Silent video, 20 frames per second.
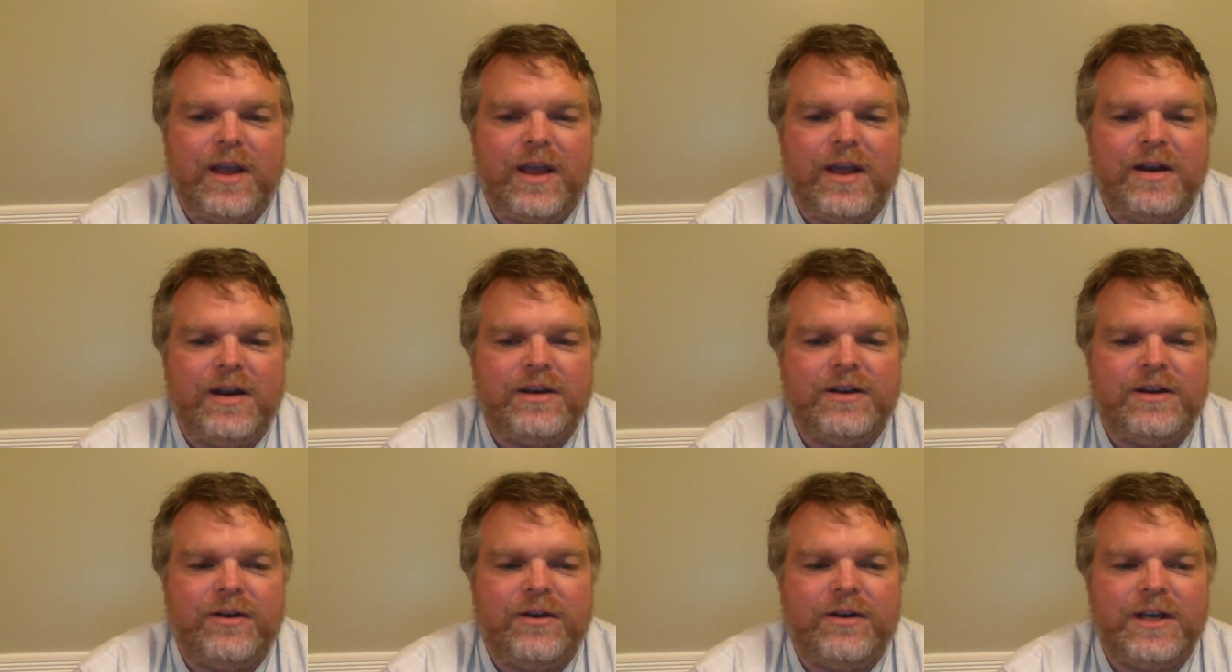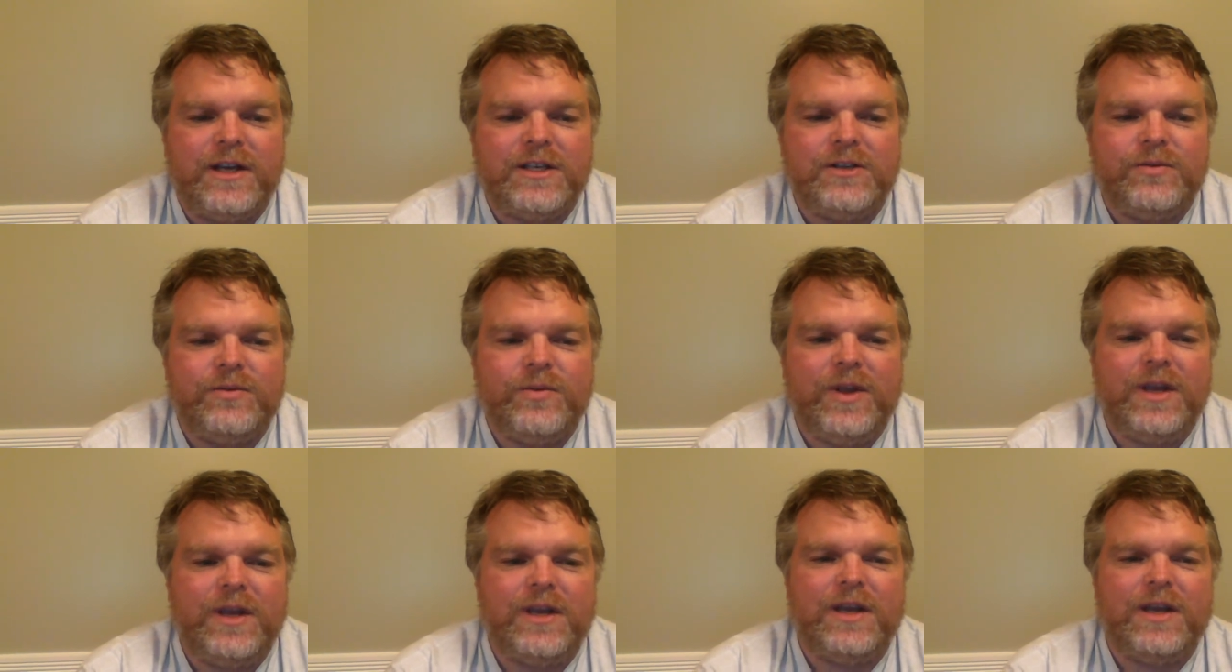And until next
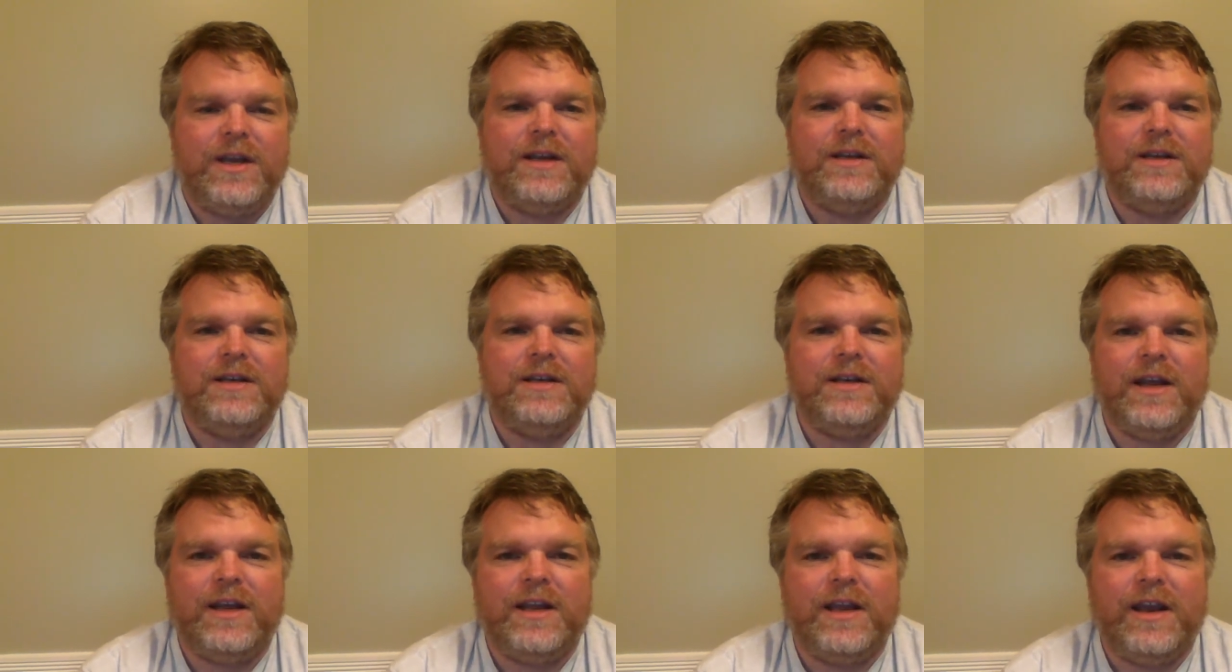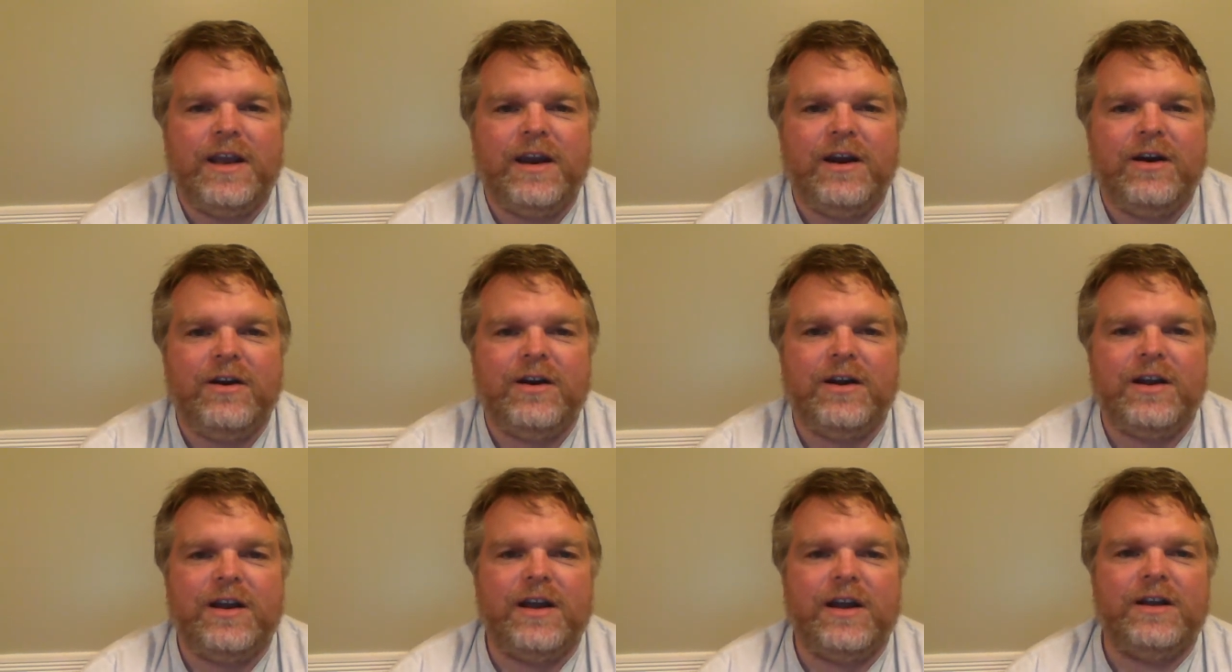week, take
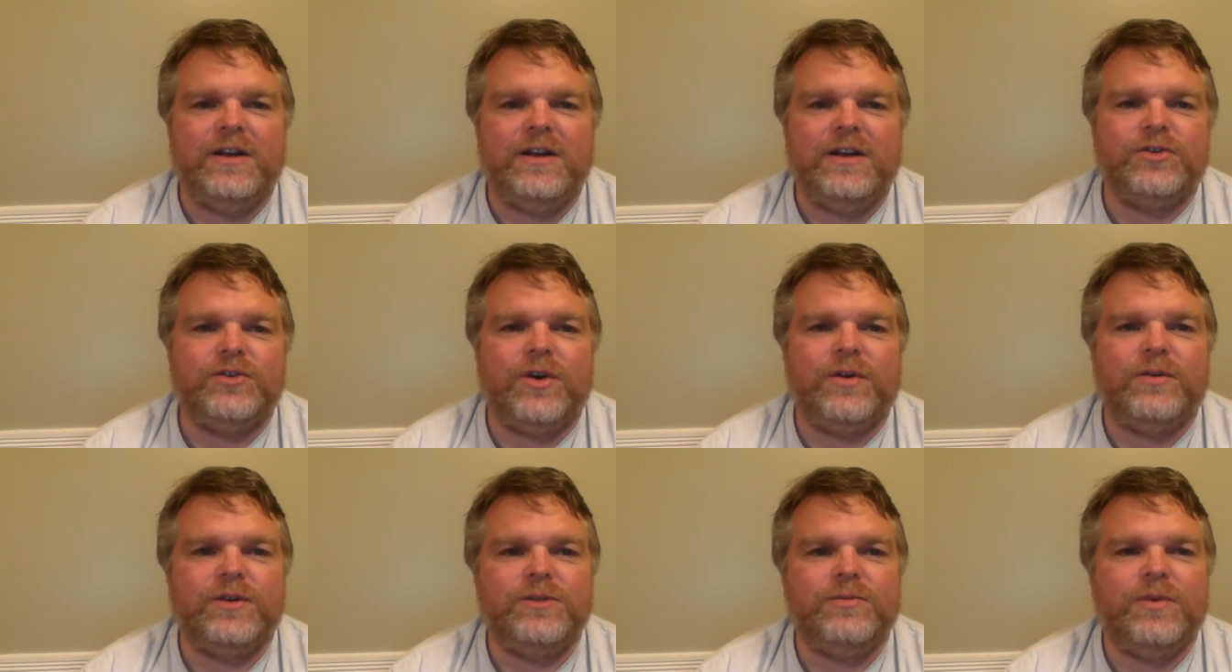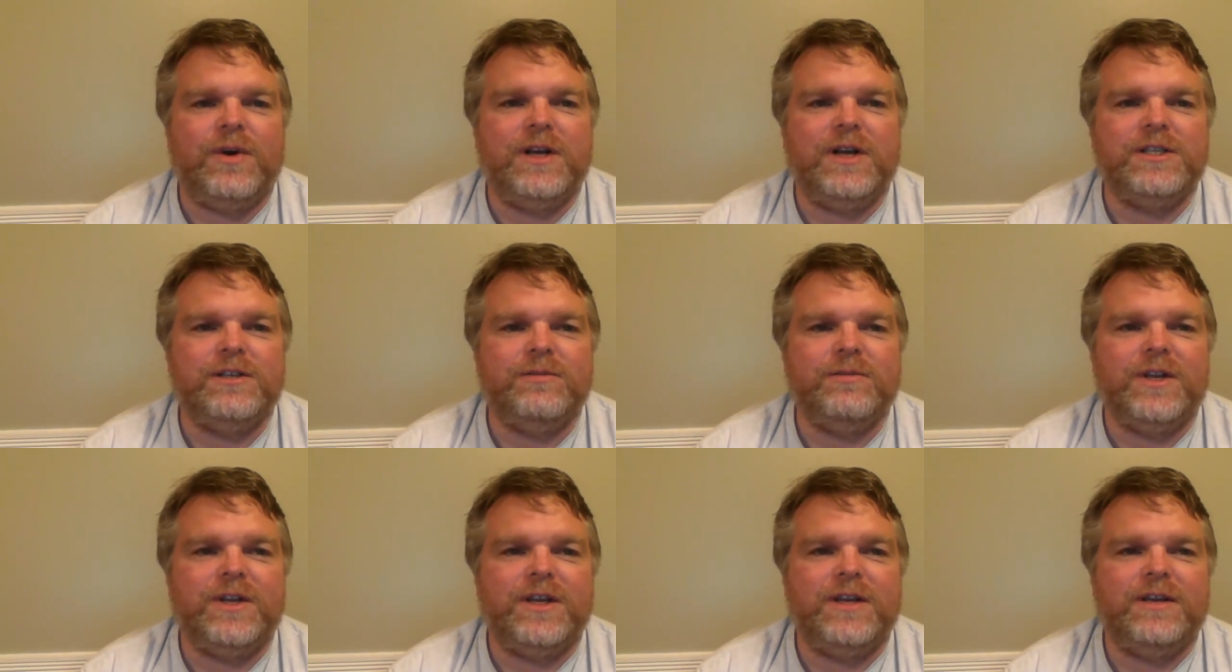care and enjoy
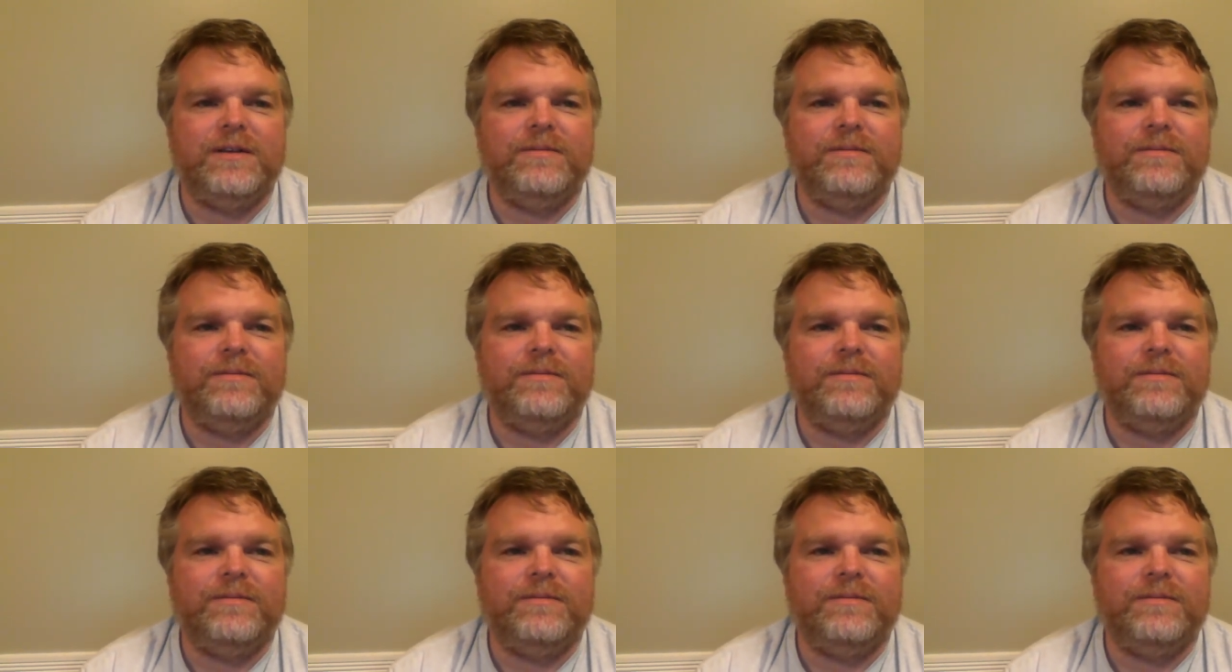responsibly.